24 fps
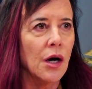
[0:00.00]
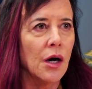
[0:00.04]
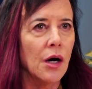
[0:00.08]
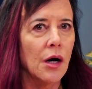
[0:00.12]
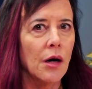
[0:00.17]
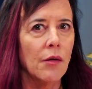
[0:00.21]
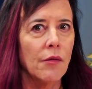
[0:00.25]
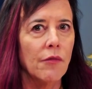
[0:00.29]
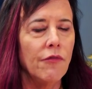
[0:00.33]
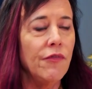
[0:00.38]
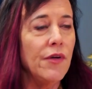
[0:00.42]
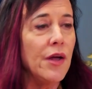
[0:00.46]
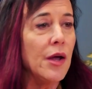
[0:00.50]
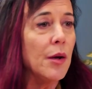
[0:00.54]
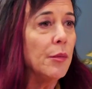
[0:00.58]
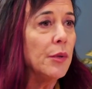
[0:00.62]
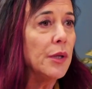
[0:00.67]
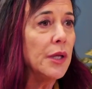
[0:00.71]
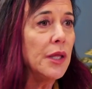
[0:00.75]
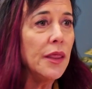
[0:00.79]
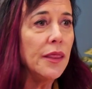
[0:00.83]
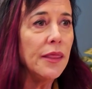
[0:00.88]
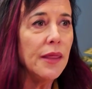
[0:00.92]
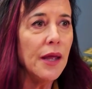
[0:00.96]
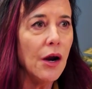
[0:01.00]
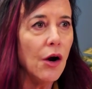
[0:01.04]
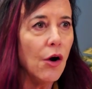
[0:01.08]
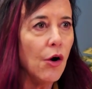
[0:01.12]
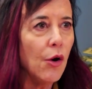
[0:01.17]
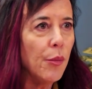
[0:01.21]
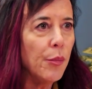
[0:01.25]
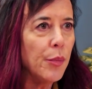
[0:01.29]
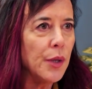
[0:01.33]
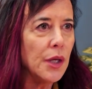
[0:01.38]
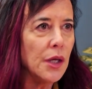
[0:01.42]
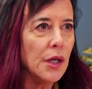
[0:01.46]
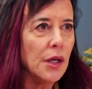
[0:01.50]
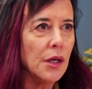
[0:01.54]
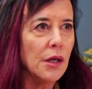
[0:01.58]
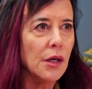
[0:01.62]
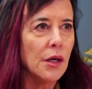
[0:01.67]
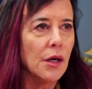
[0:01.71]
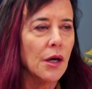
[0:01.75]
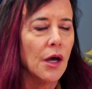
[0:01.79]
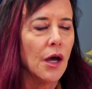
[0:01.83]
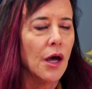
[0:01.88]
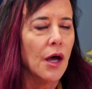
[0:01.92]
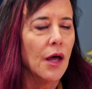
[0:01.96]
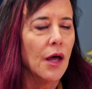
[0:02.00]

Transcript: um, family therapy,